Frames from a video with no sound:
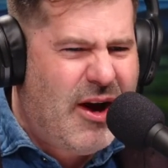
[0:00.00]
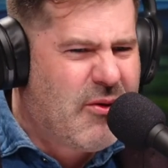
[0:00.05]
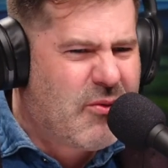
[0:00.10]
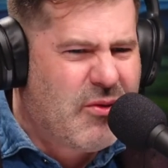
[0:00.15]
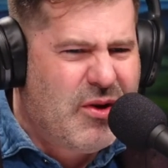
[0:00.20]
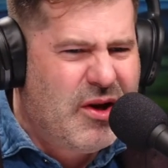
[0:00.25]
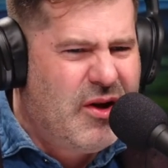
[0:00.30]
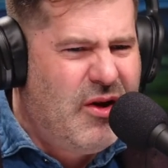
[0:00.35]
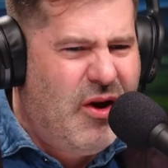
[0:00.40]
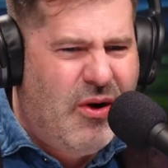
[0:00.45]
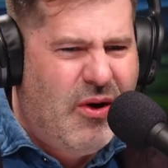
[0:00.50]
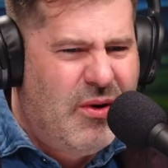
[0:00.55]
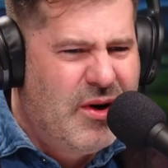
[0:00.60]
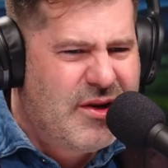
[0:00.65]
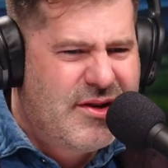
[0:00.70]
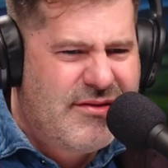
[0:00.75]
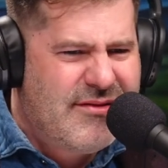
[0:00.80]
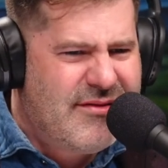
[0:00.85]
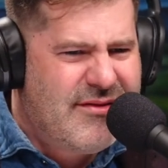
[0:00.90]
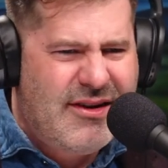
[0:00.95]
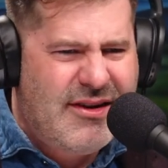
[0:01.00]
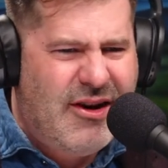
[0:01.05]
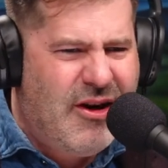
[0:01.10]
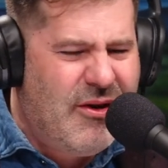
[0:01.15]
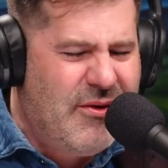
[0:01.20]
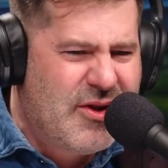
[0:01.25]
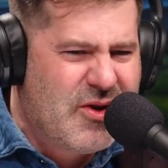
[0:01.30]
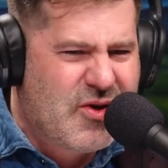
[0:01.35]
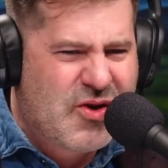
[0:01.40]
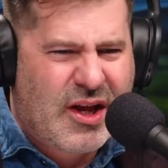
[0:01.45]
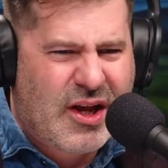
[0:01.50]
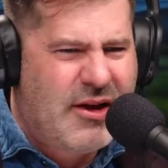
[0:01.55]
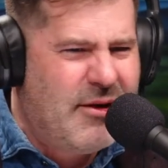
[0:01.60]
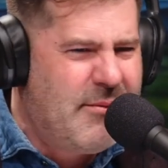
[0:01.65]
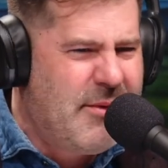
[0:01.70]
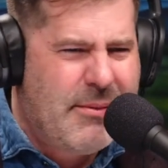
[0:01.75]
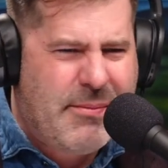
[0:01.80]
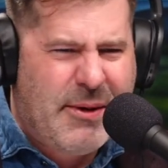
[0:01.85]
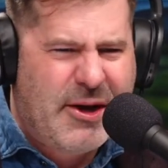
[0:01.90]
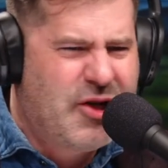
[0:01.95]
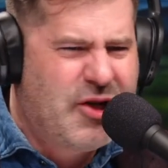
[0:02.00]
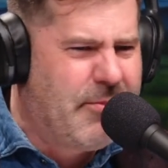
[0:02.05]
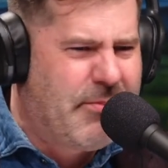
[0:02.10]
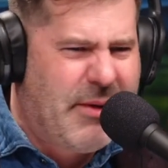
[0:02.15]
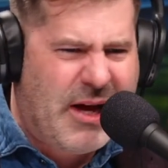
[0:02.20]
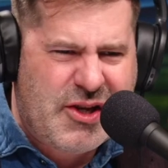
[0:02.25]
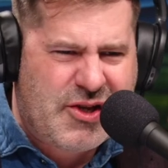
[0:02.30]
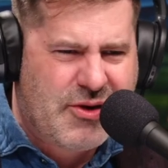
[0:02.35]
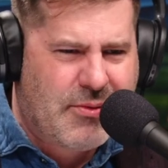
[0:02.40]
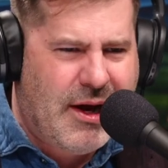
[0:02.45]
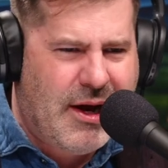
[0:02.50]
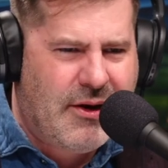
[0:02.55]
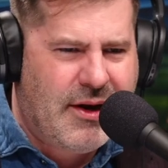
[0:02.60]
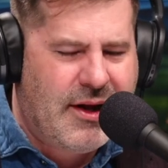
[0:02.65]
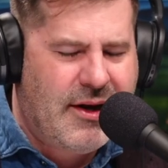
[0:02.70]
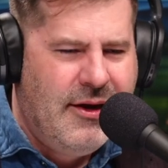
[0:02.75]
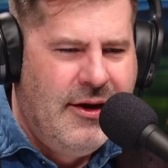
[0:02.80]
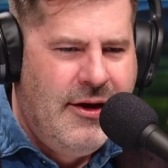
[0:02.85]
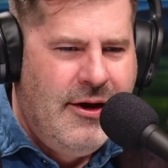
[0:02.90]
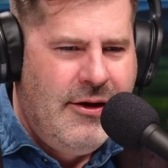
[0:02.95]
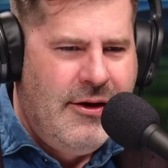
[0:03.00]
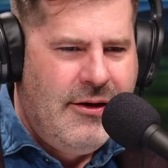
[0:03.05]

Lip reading: I don't really know. There's like going to be a bunch of buzz around it.